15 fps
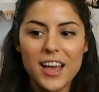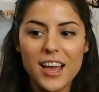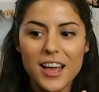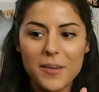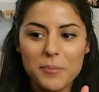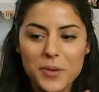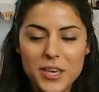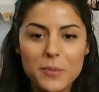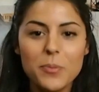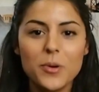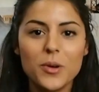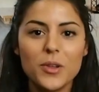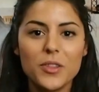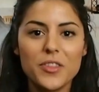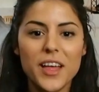
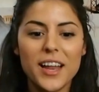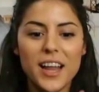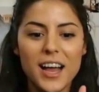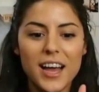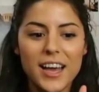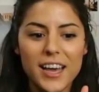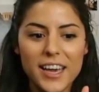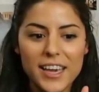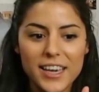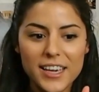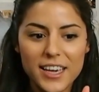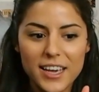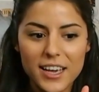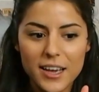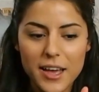people that
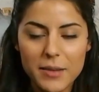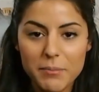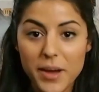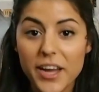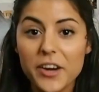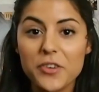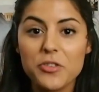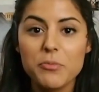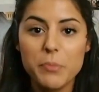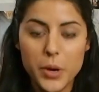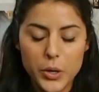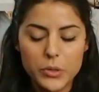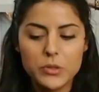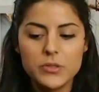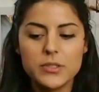I admire the
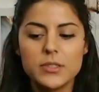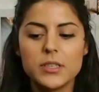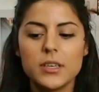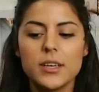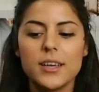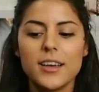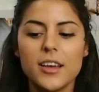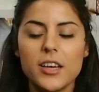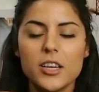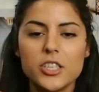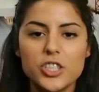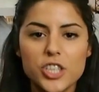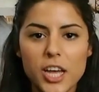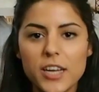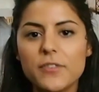most,
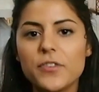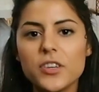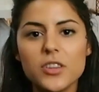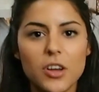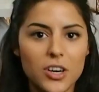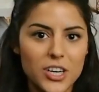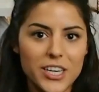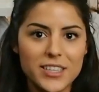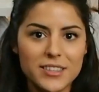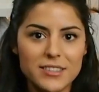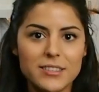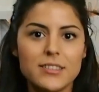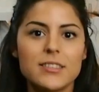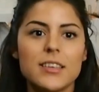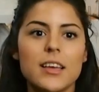Jennifer
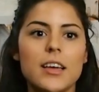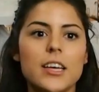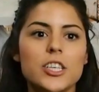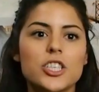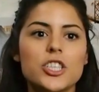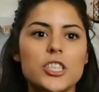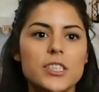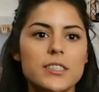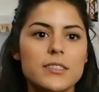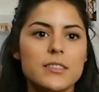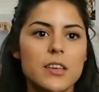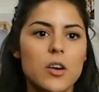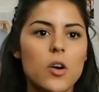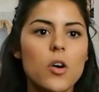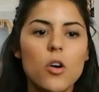Lawrence, she's
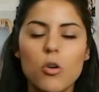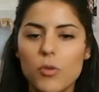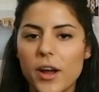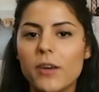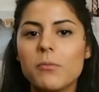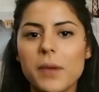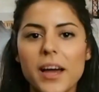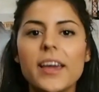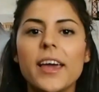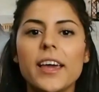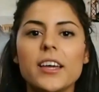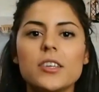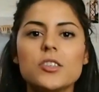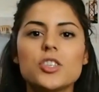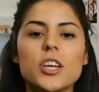around my
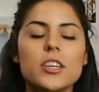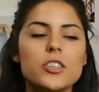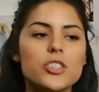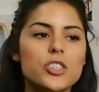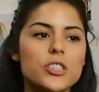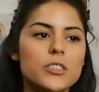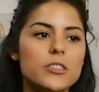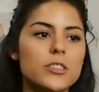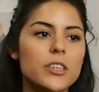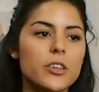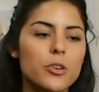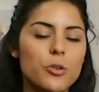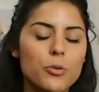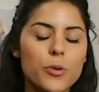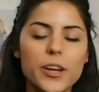age and she's
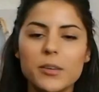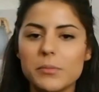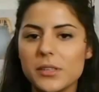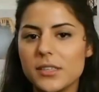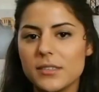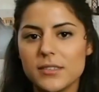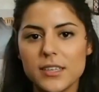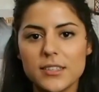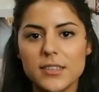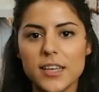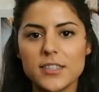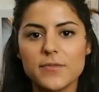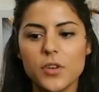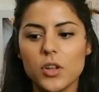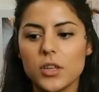incredibly
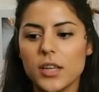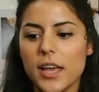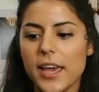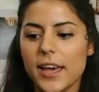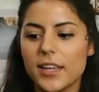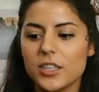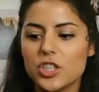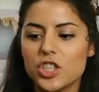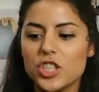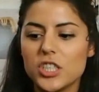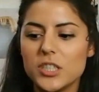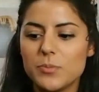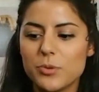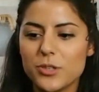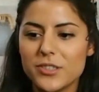successful, and
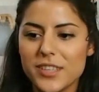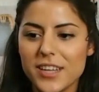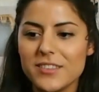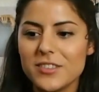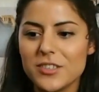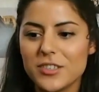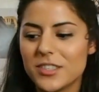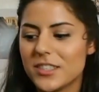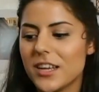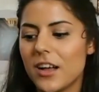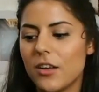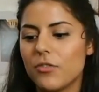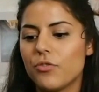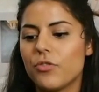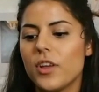she presents
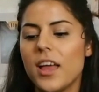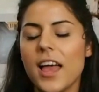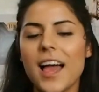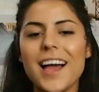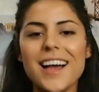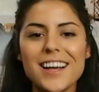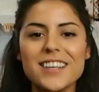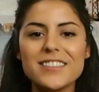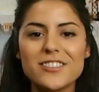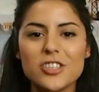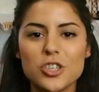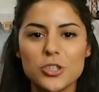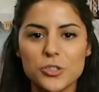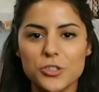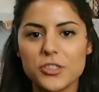herself as
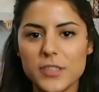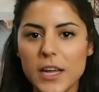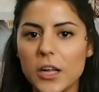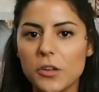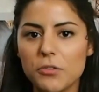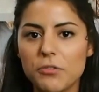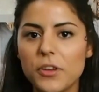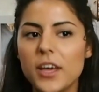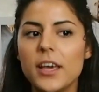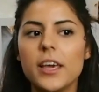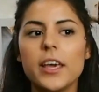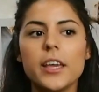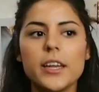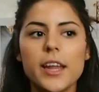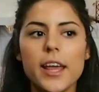herself
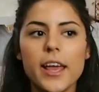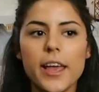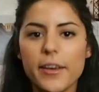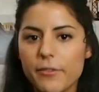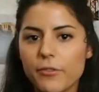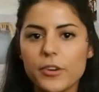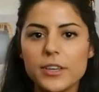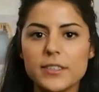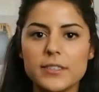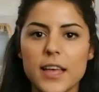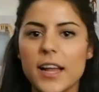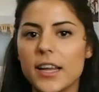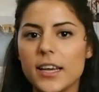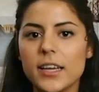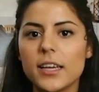in every
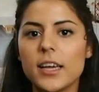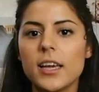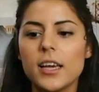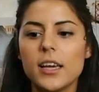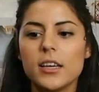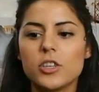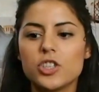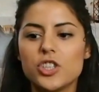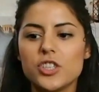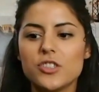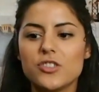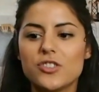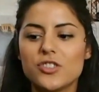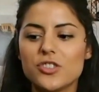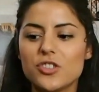setting.
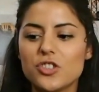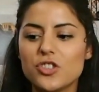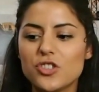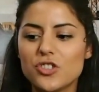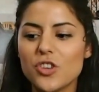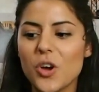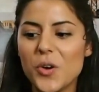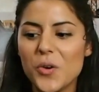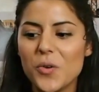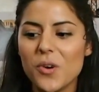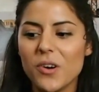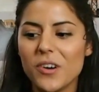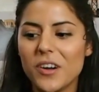She's just so